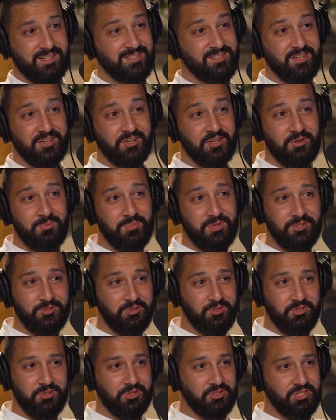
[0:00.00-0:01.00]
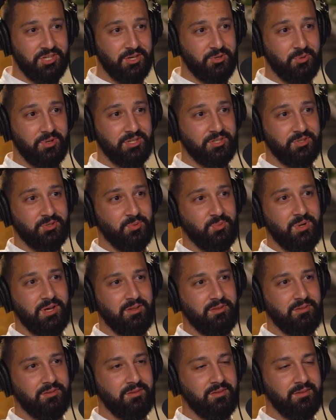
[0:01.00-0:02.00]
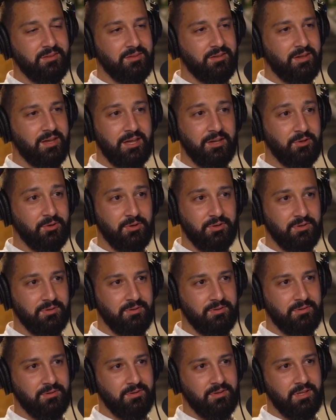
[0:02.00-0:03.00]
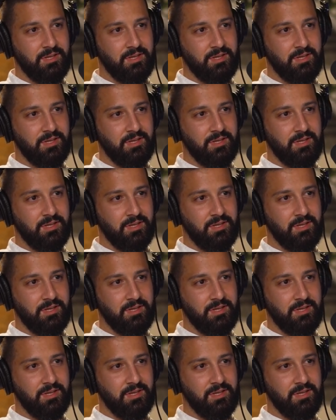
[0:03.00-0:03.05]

That's not going to build you your generational wealth at all.